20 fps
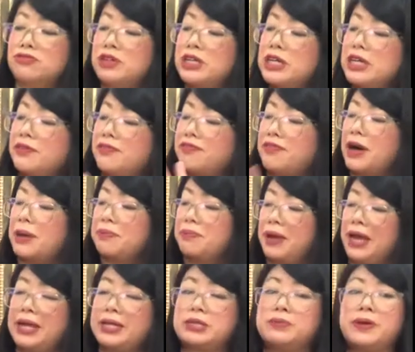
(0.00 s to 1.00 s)
really fun
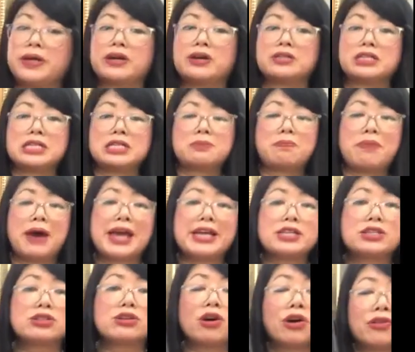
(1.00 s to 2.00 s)
piece because it's
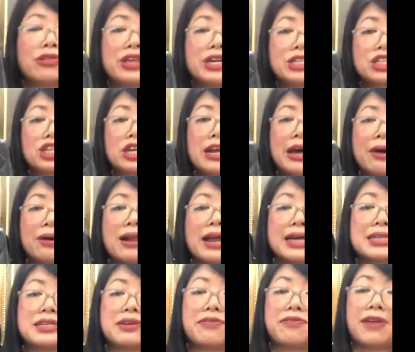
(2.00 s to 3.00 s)
based on the Chanel
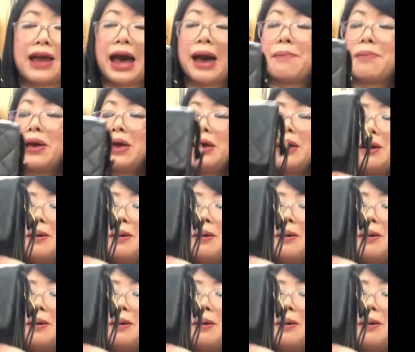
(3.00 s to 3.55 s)
Classic Flap,